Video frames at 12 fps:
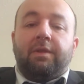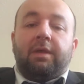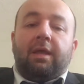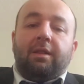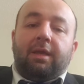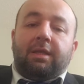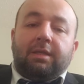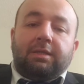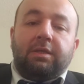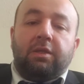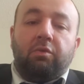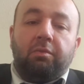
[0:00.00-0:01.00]
And like
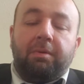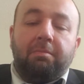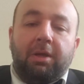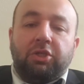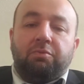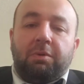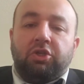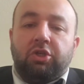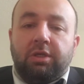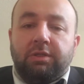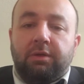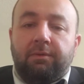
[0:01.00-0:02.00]
this, it will be much
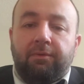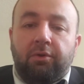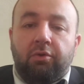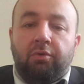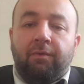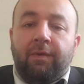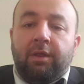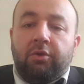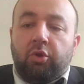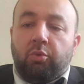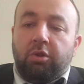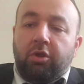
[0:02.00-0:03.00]
easier for you.
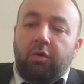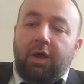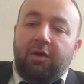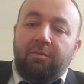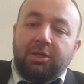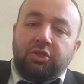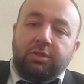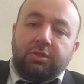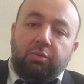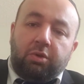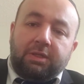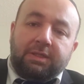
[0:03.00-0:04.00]
You will know how much is
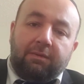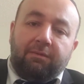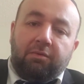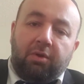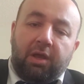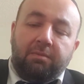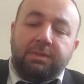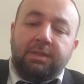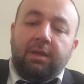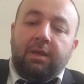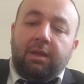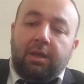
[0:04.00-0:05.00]
27 grams,
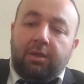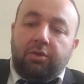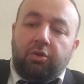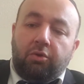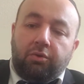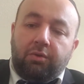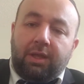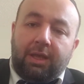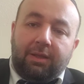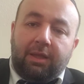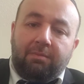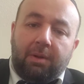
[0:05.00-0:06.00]
and you're going to
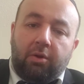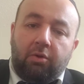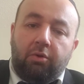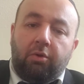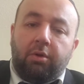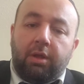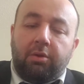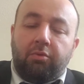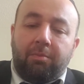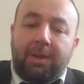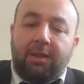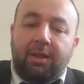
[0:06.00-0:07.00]
take that maror,
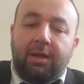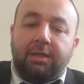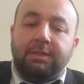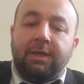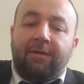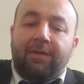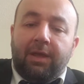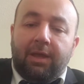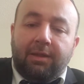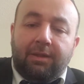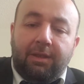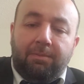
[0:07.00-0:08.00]
romaine lettuce,
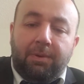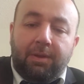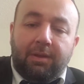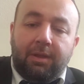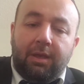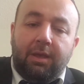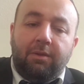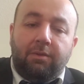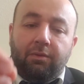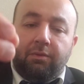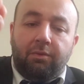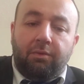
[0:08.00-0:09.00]
and dip it
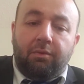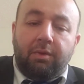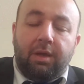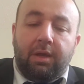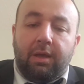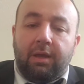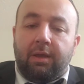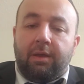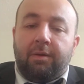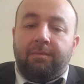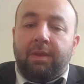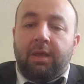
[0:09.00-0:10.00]
into
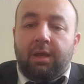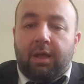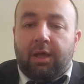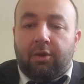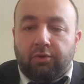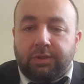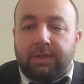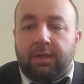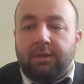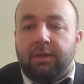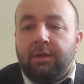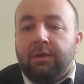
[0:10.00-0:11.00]
charoset.